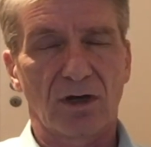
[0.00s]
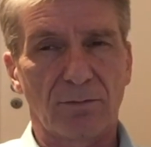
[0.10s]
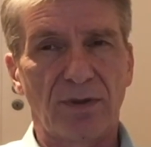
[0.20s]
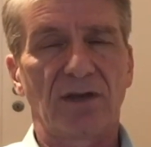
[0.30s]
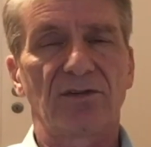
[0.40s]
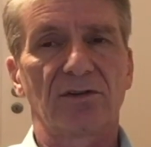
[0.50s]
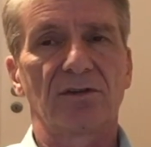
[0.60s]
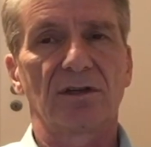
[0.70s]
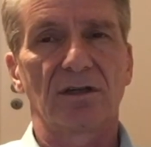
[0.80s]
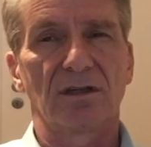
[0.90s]

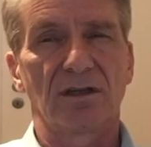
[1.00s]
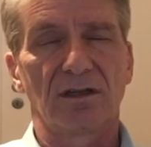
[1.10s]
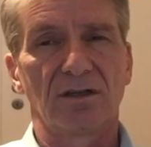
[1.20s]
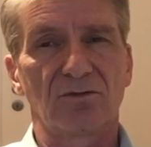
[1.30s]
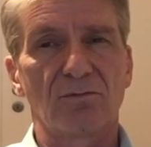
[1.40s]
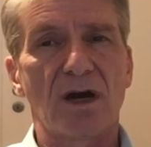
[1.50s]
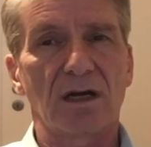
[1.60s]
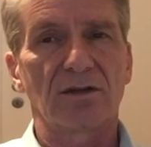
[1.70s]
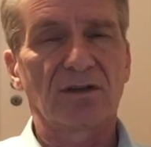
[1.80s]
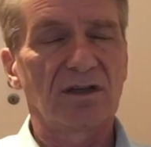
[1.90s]
capacity into
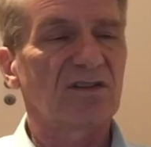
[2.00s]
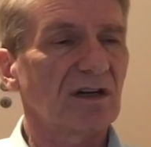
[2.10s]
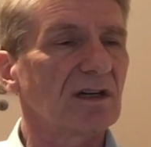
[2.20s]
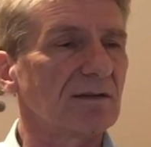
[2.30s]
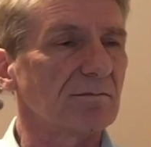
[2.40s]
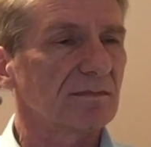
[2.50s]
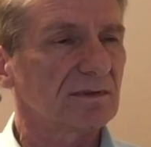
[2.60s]
market in time.